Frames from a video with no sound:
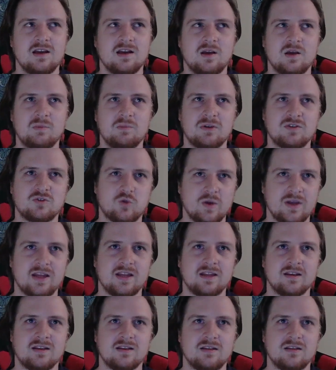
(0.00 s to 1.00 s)

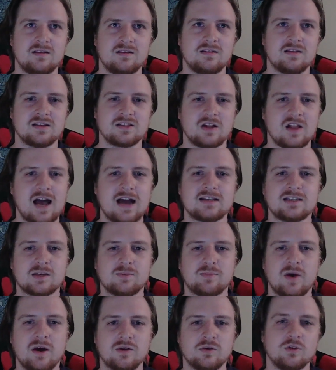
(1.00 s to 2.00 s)
between this
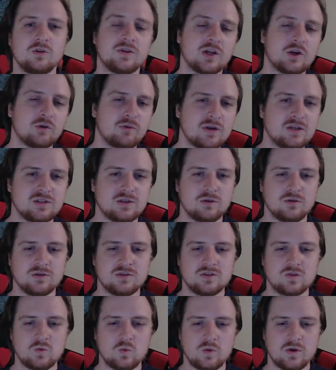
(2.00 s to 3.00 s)
Classic bundle and the
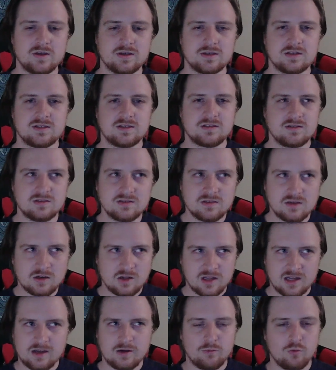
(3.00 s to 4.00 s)
originals was the
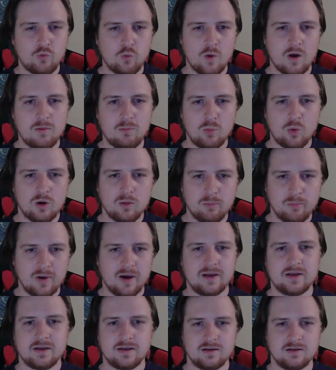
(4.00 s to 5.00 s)
click of one more
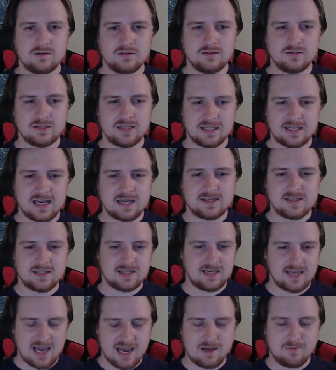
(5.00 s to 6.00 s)
button to get to the
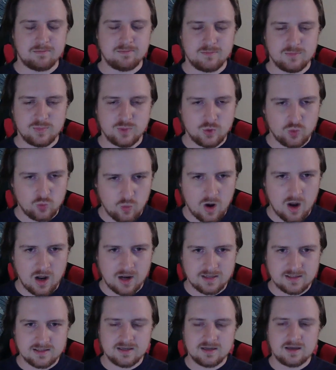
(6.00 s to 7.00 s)
game you
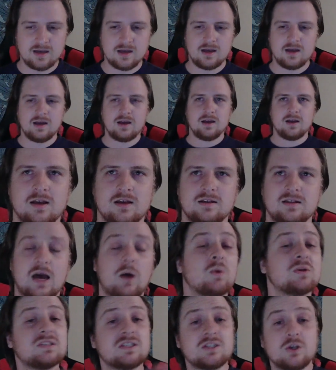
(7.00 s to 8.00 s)
want.
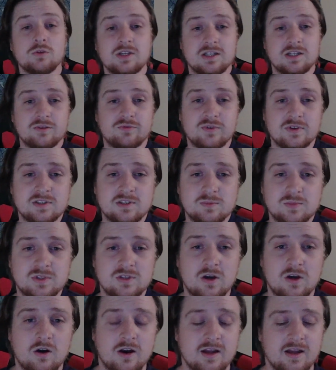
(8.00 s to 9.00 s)
That wasn't the only difference, I'm
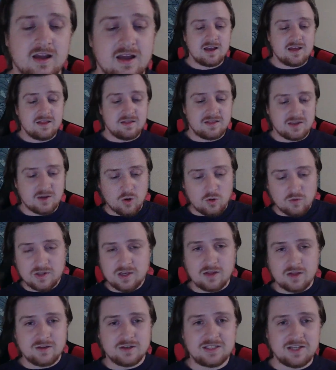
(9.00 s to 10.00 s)
sorry. The only
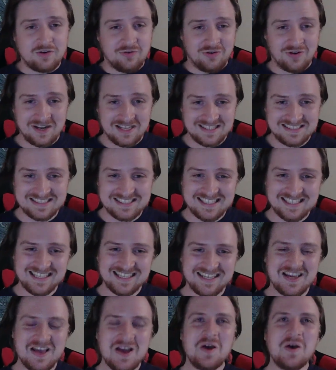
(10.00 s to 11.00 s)
other difference
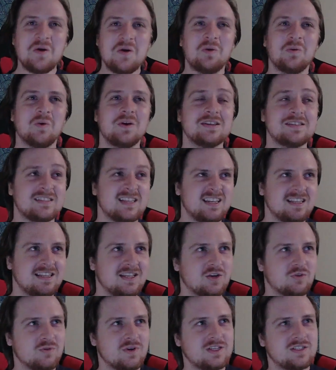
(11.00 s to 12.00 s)
was that in
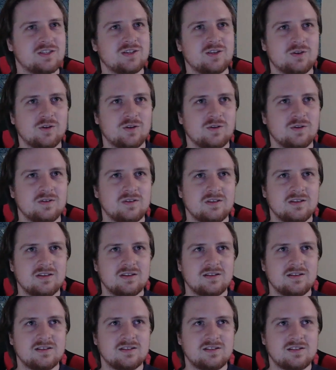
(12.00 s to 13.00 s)
the original
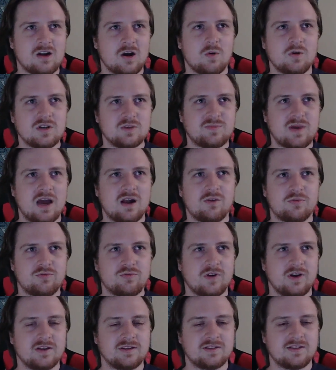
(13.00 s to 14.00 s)
Star Wars
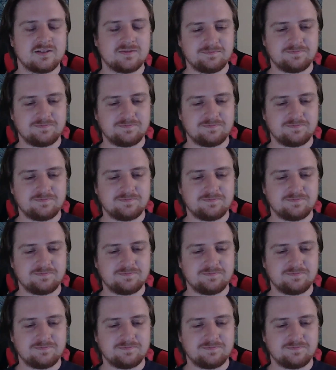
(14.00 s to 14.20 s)
Battlefront